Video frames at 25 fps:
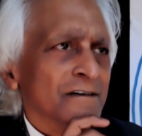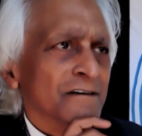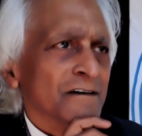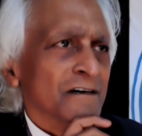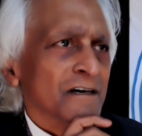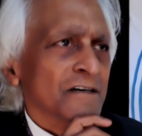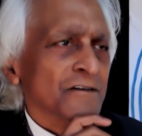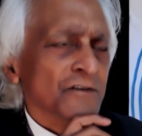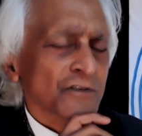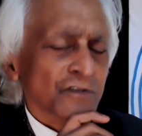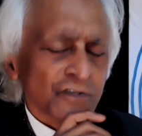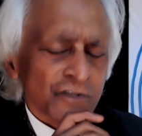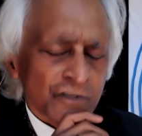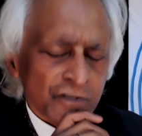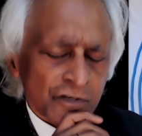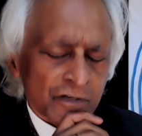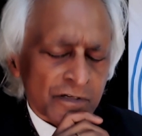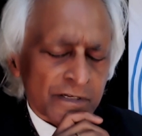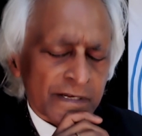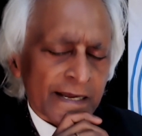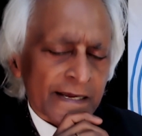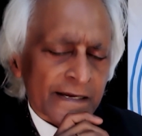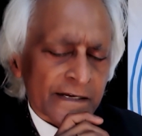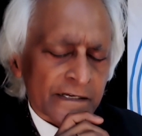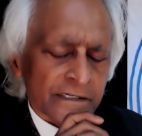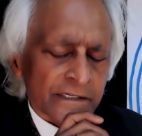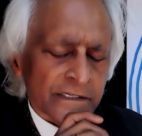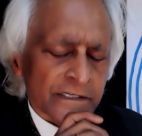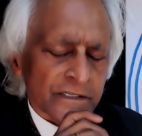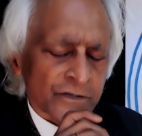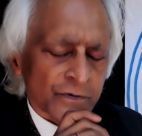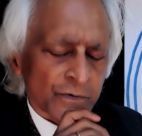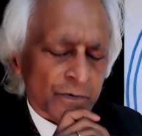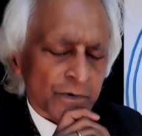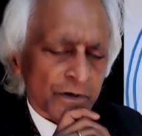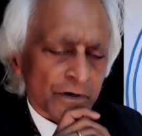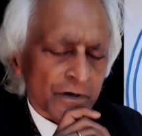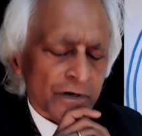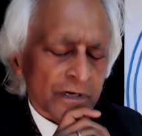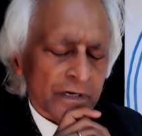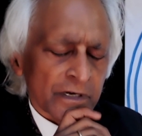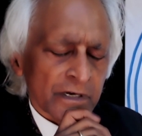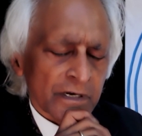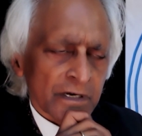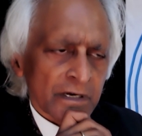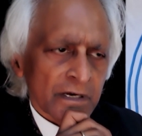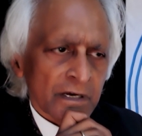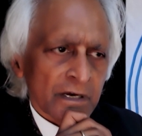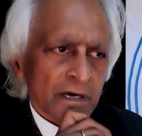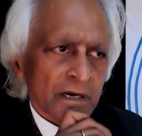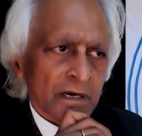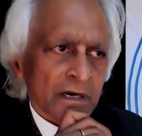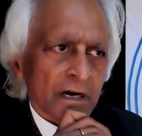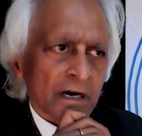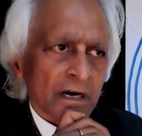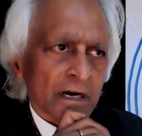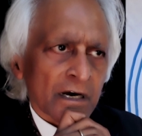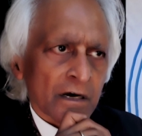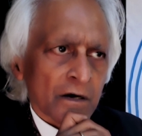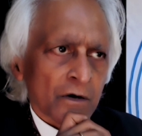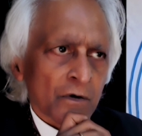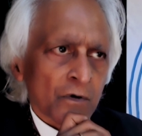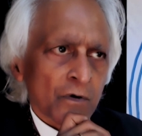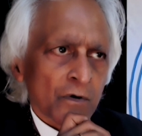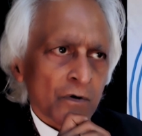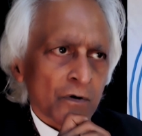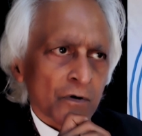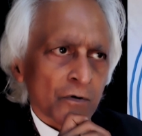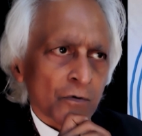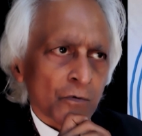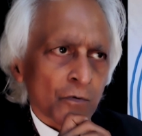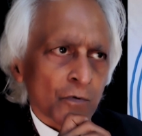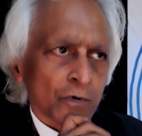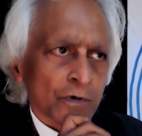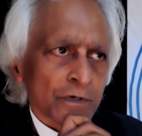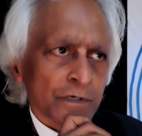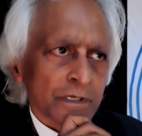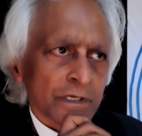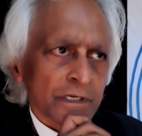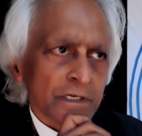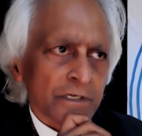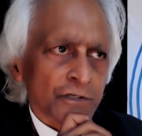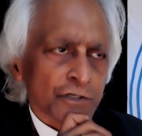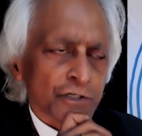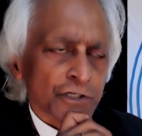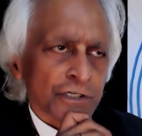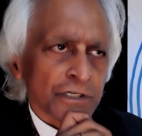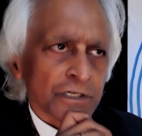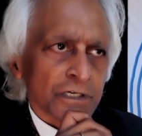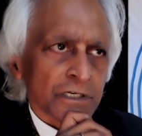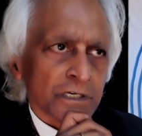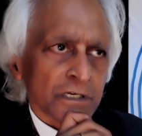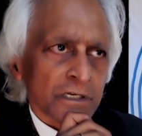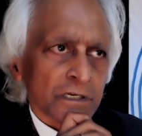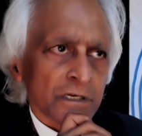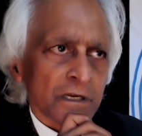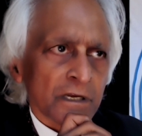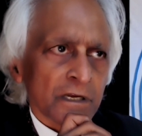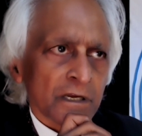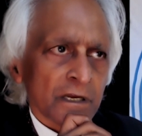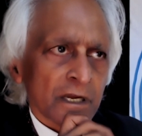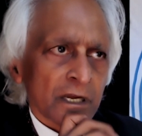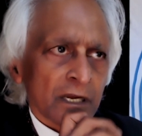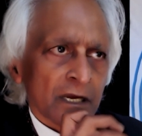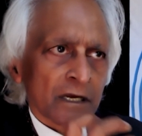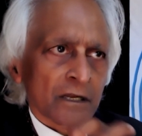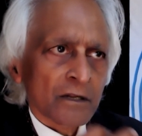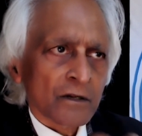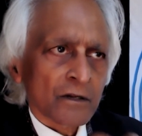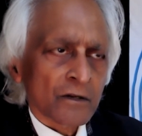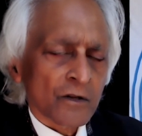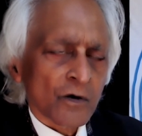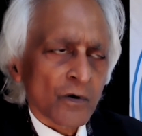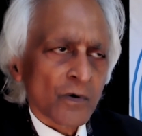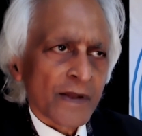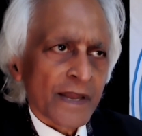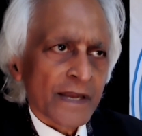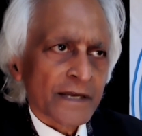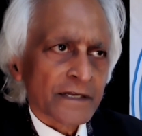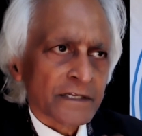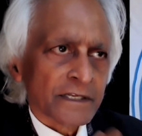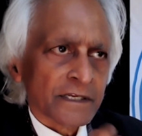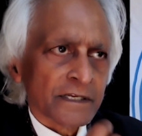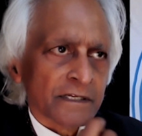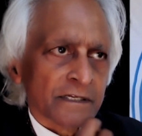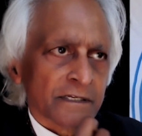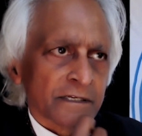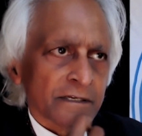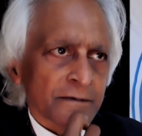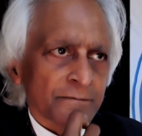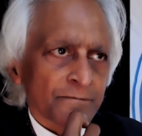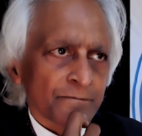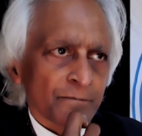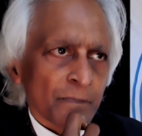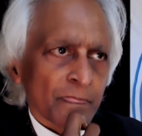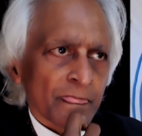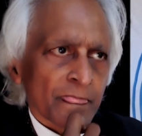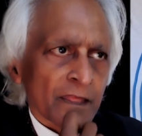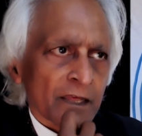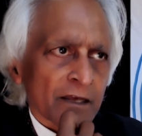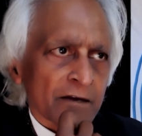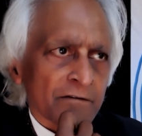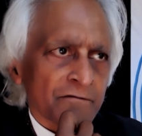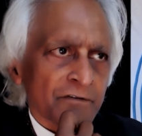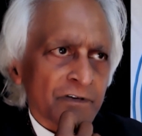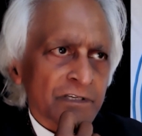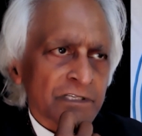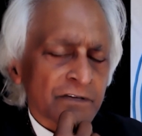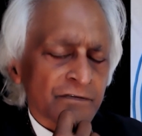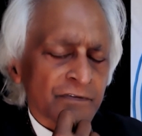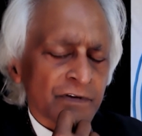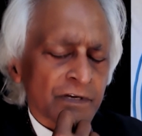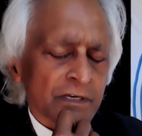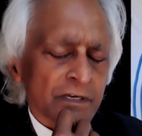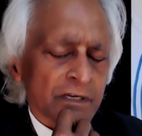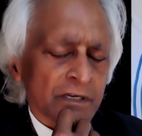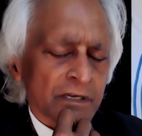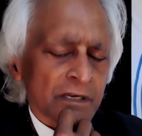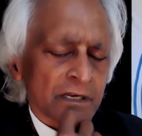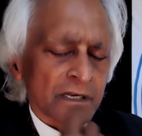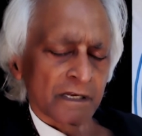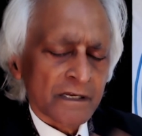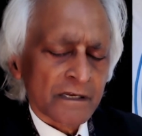understood Gangadean's work, how would she locate it vis-a-vis